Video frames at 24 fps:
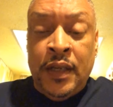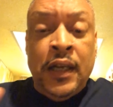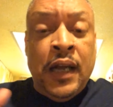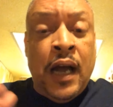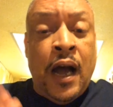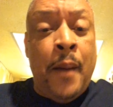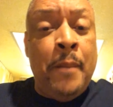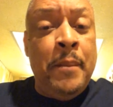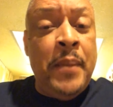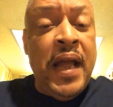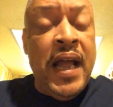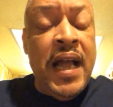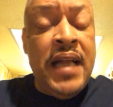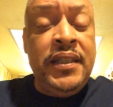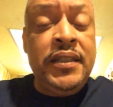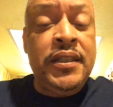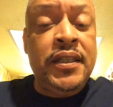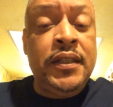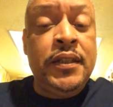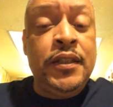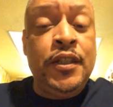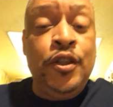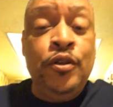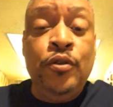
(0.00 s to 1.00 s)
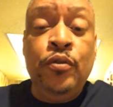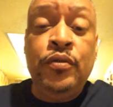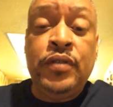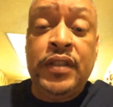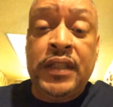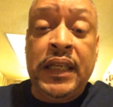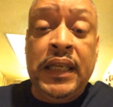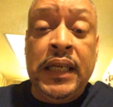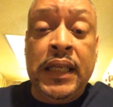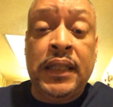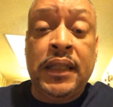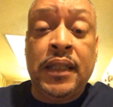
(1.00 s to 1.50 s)
imagine you
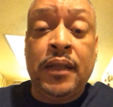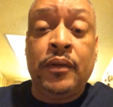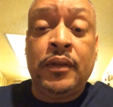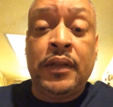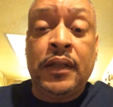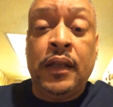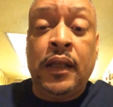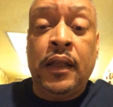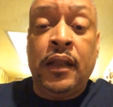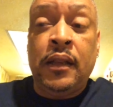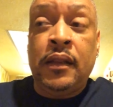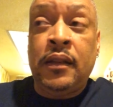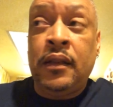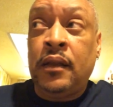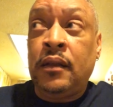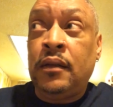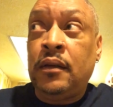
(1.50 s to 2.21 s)
seeing the, the